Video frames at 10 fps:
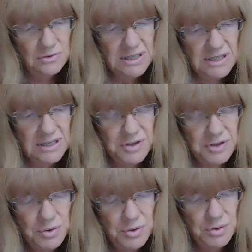a
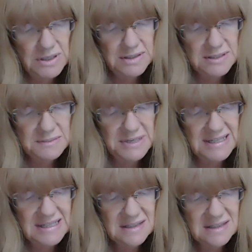few words but
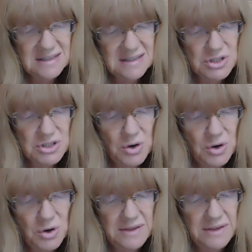isn't sure
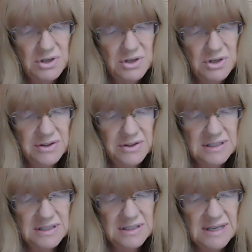whether or not
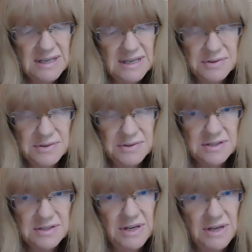this counts as
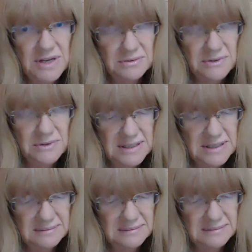real
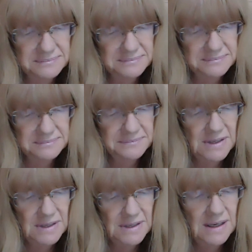reading.
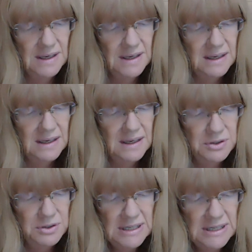"If you
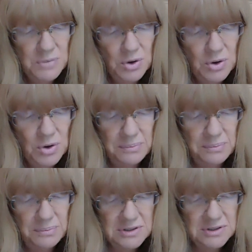need more
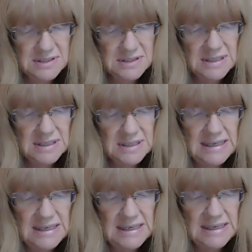books,
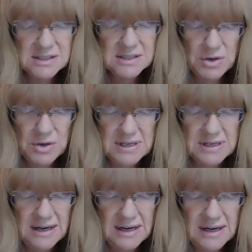let's go to the
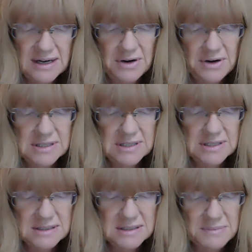library," says
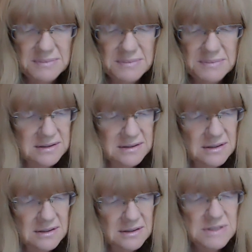his mother, who
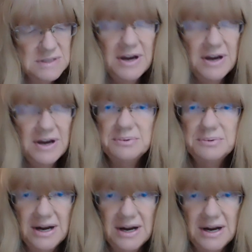is very
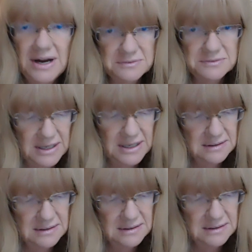proud of Pana
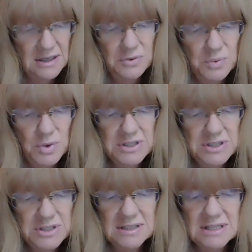for
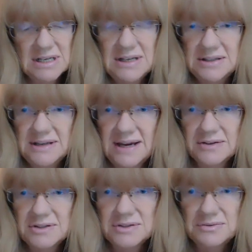wanting to learn how
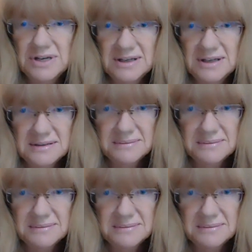to read.